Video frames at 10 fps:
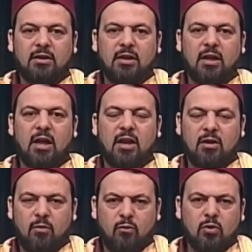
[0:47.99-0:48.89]
The,
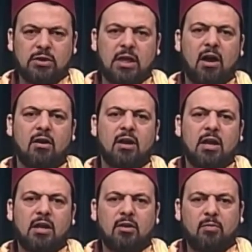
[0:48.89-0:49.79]
and of course, they are
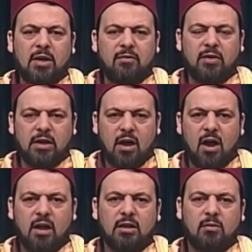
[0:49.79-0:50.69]
the belief in
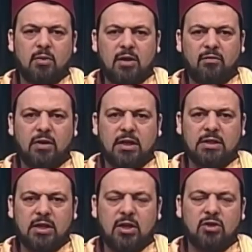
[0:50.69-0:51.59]
God and belief in
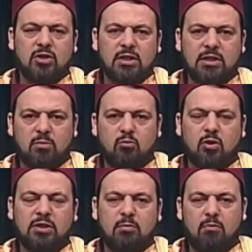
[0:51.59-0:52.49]
His angels and
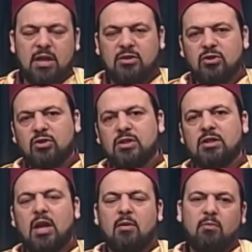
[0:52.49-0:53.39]
books and messengers,